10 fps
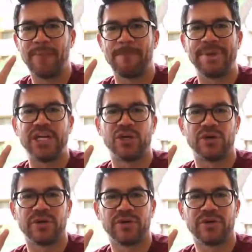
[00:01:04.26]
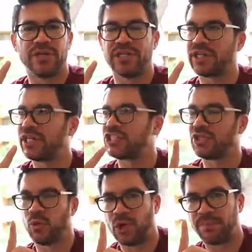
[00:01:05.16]
and beer in the
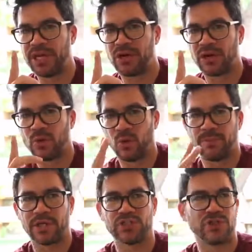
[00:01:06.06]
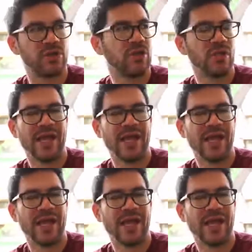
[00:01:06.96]
kitchen. One beer, one mustard.